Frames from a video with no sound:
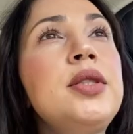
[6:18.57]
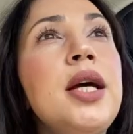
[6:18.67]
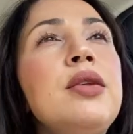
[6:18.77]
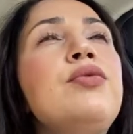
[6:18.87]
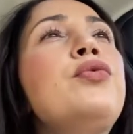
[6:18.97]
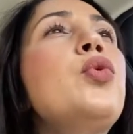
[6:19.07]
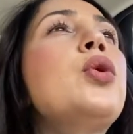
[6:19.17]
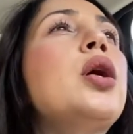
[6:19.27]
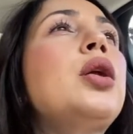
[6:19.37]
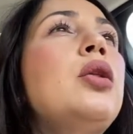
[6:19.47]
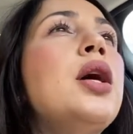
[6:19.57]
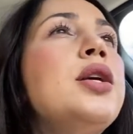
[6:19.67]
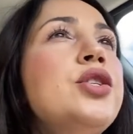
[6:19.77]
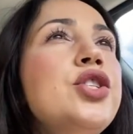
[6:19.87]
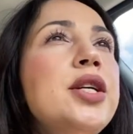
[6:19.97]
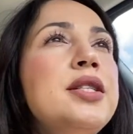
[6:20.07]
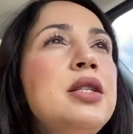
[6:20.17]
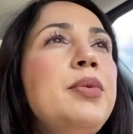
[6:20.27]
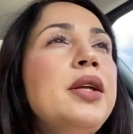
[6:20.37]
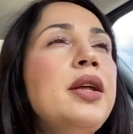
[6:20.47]
Then for lunch, I
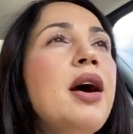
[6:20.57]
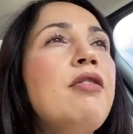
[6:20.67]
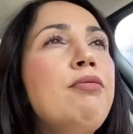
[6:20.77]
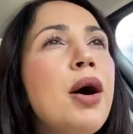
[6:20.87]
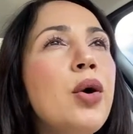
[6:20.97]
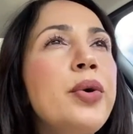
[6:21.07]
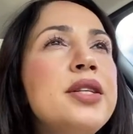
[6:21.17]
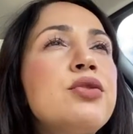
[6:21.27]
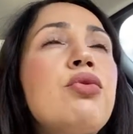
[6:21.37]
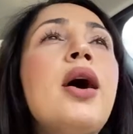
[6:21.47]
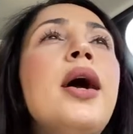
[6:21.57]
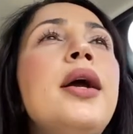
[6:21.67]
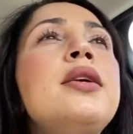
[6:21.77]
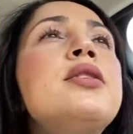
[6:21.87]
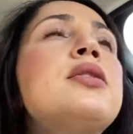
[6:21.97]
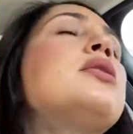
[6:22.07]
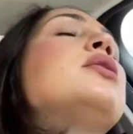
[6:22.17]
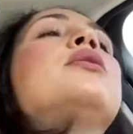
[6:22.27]
typically have buckwheat rice